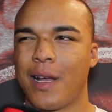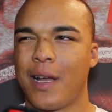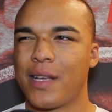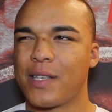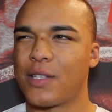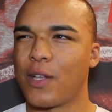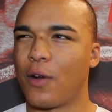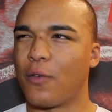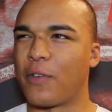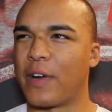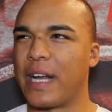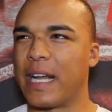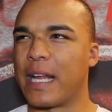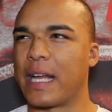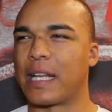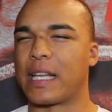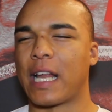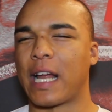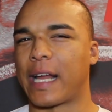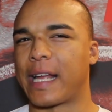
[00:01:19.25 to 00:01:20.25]
it's not
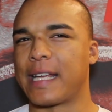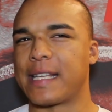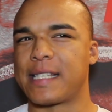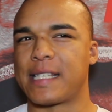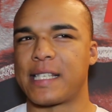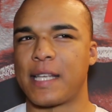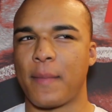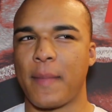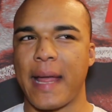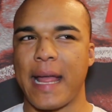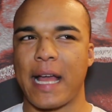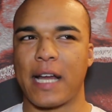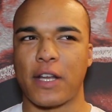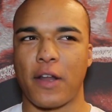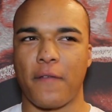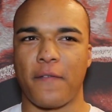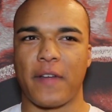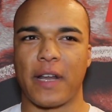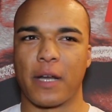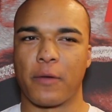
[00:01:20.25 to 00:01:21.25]
really like to me i
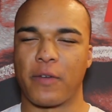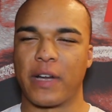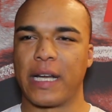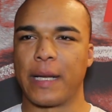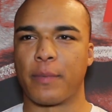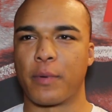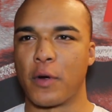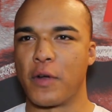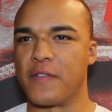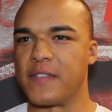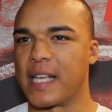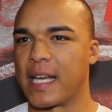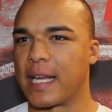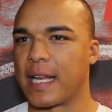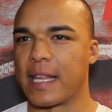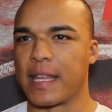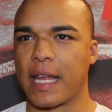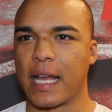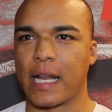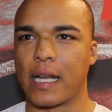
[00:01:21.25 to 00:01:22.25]
don't feel it really proves
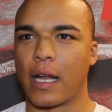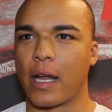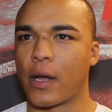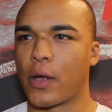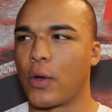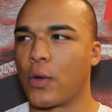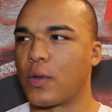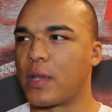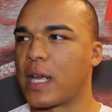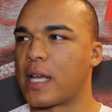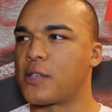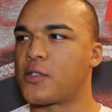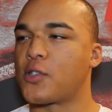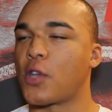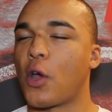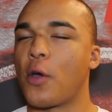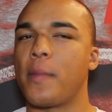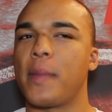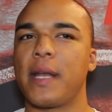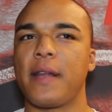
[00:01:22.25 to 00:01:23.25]
anything like there's
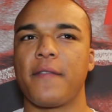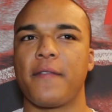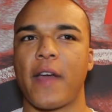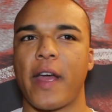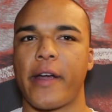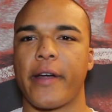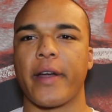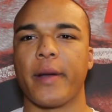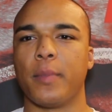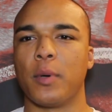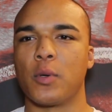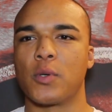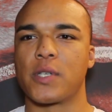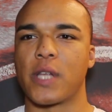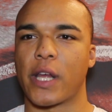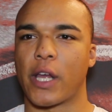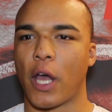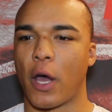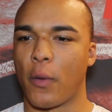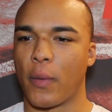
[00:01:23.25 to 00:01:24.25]
so many variables
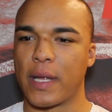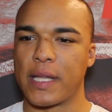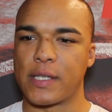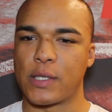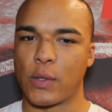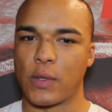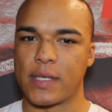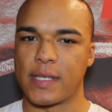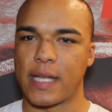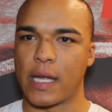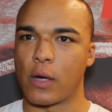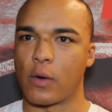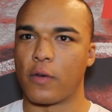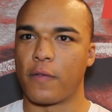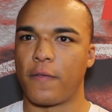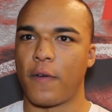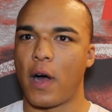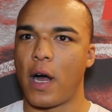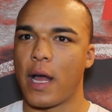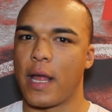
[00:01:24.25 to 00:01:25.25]
that go into a single
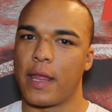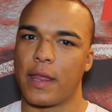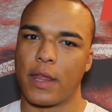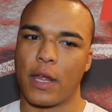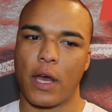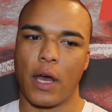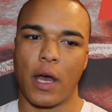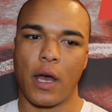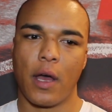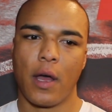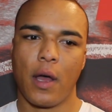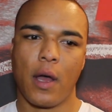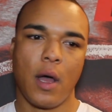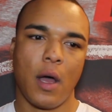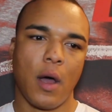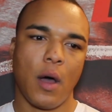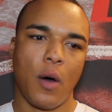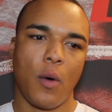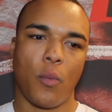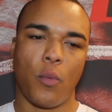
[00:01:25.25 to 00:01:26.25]
fight that
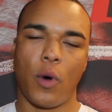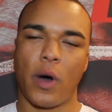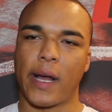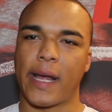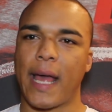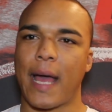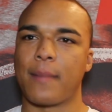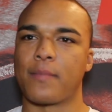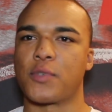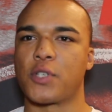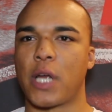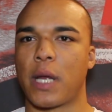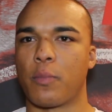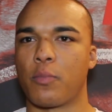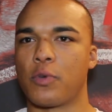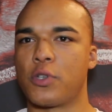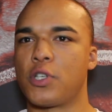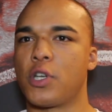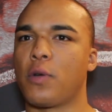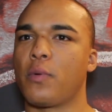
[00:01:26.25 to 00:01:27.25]
what camp
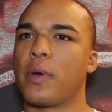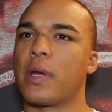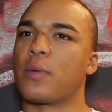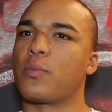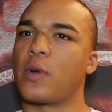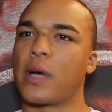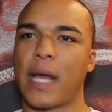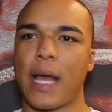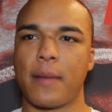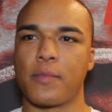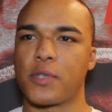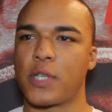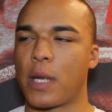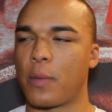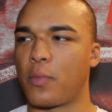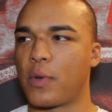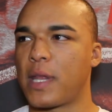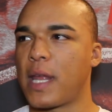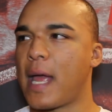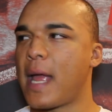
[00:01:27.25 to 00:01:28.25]
shape was you in what camp
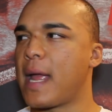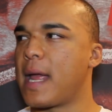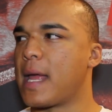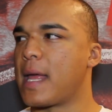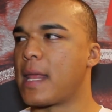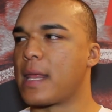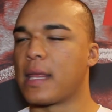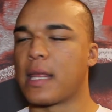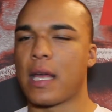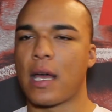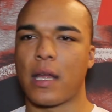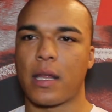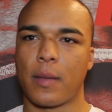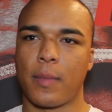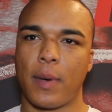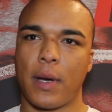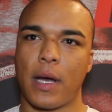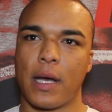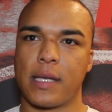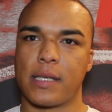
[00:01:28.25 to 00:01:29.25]
shape were they in the other
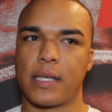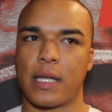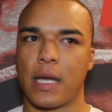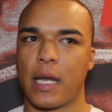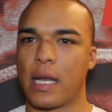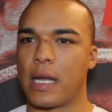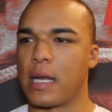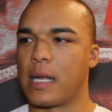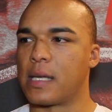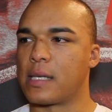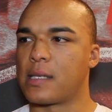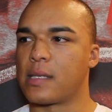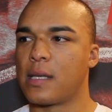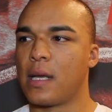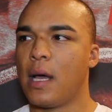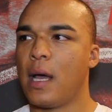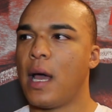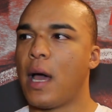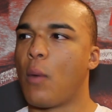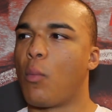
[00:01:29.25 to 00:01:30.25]
person is
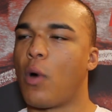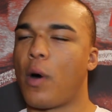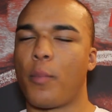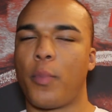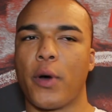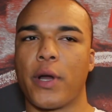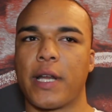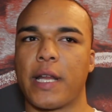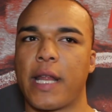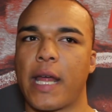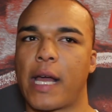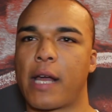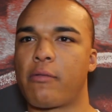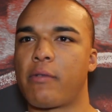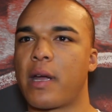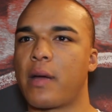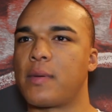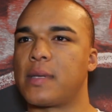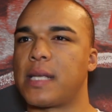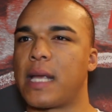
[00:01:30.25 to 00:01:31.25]
what point of their
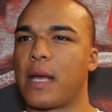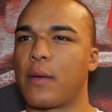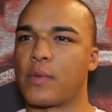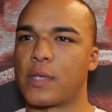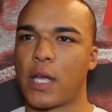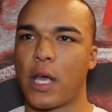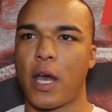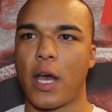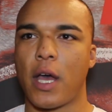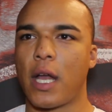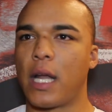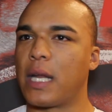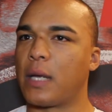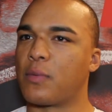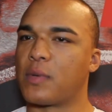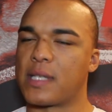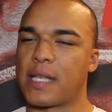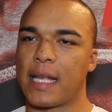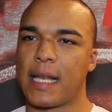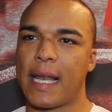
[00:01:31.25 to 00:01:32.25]
career was it Was it early?
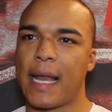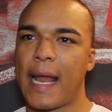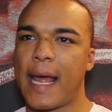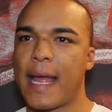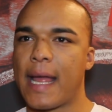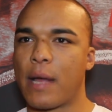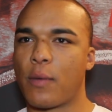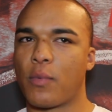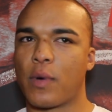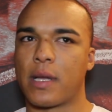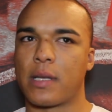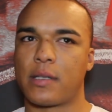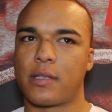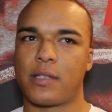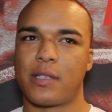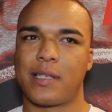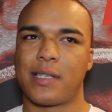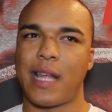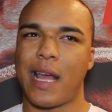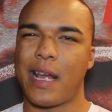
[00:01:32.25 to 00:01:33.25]
Was it late? What
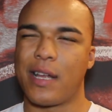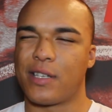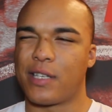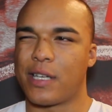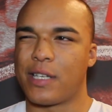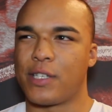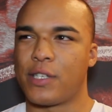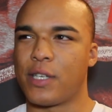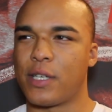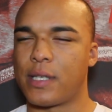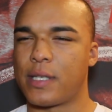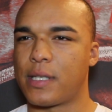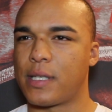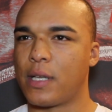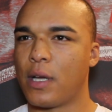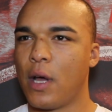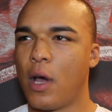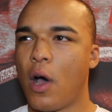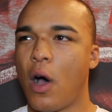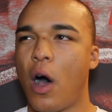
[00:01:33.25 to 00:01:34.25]
stage? It's
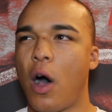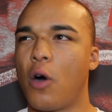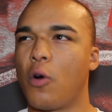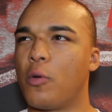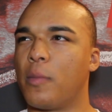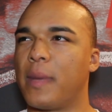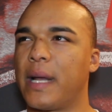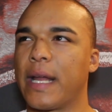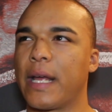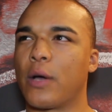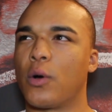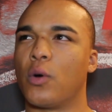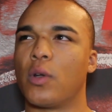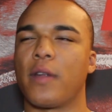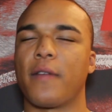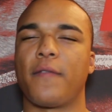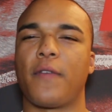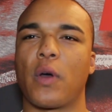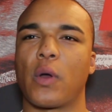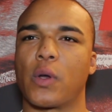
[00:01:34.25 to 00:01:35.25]
just ultimately
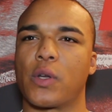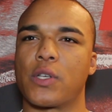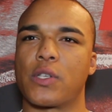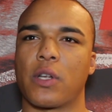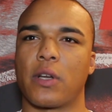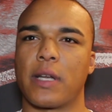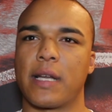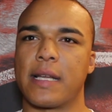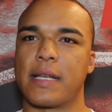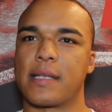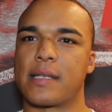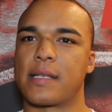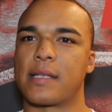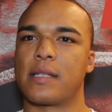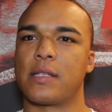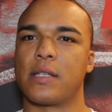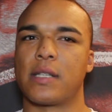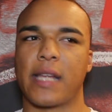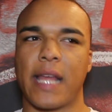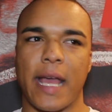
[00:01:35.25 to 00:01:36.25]
all I'm focused on is
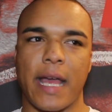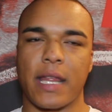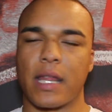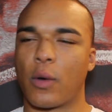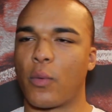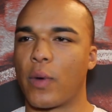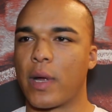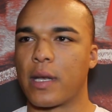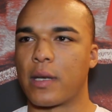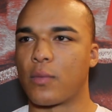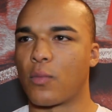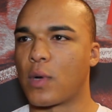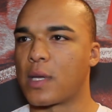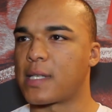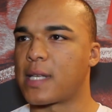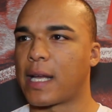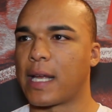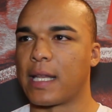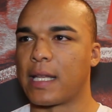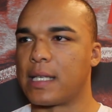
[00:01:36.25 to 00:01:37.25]
getting the win.
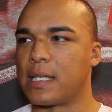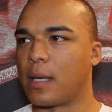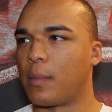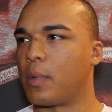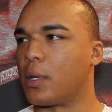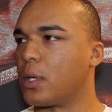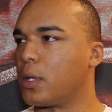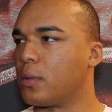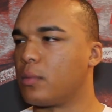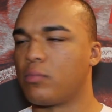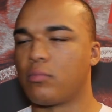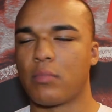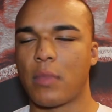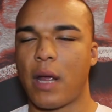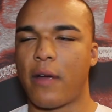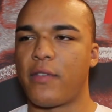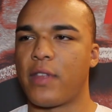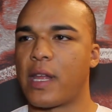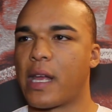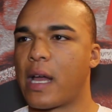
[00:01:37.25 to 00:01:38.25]
Once I get the W,
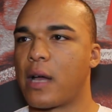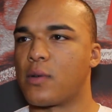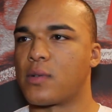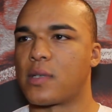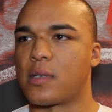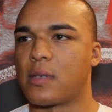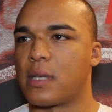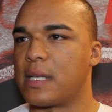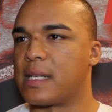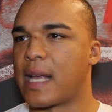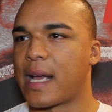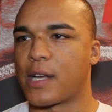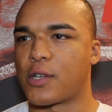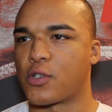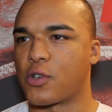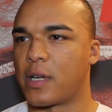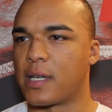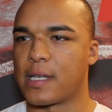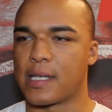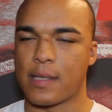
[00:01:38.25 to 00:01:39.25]
everything else is
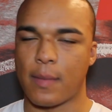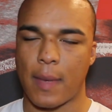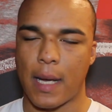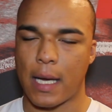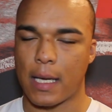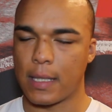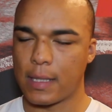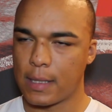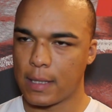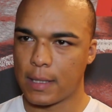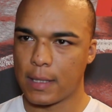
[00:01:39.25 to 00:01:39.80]
extra. It doesn't matter.